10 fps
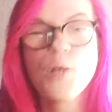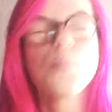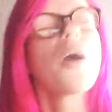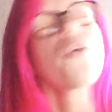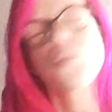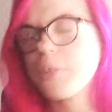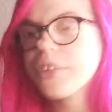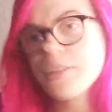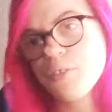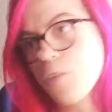Both
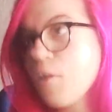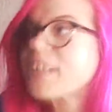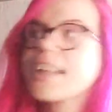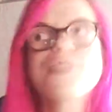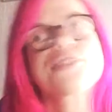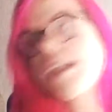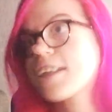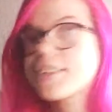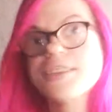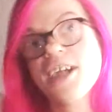Beautiful Ones and
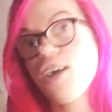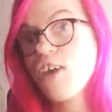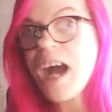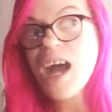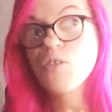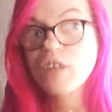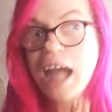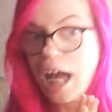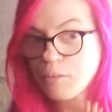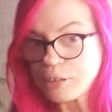Ready to Go were
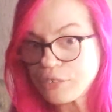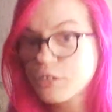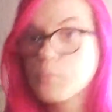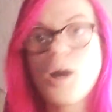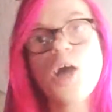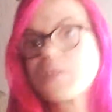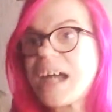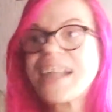absolute bops.